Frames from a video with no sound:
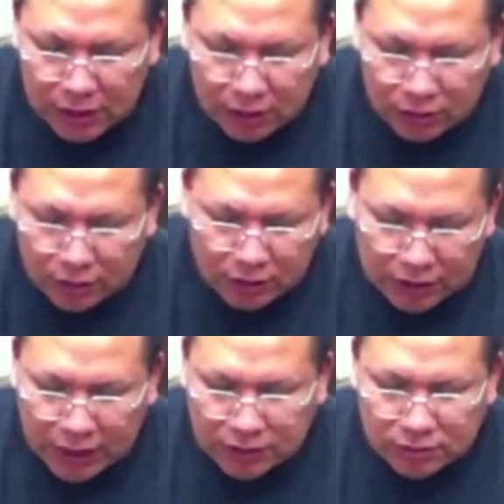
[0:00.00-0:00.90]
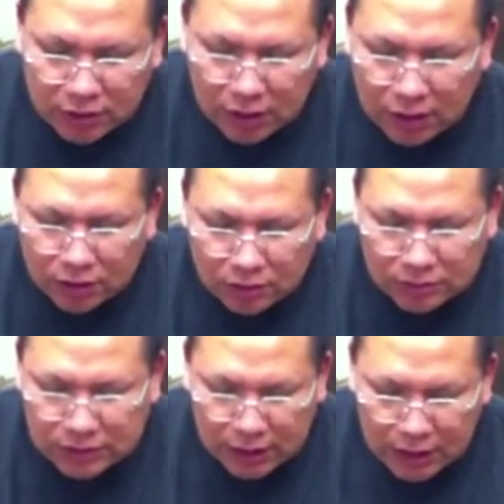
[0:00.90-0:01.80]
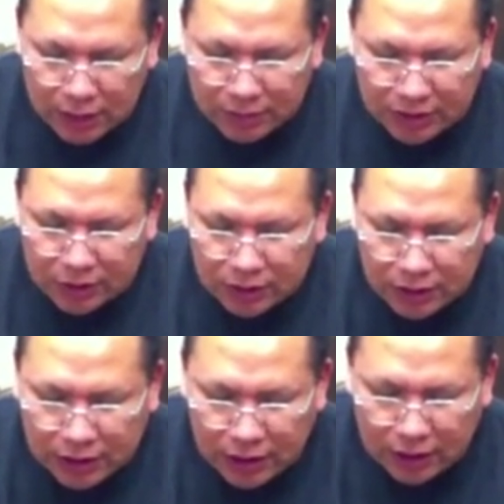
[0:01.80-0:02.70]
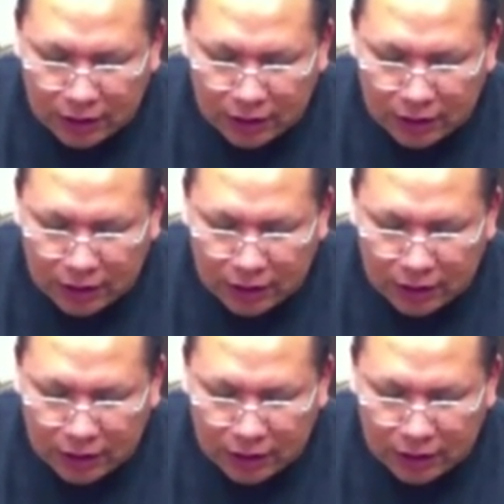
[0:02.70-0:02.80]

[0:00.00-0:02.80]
or you want to dance with a lot of hoops, it'd be good to get a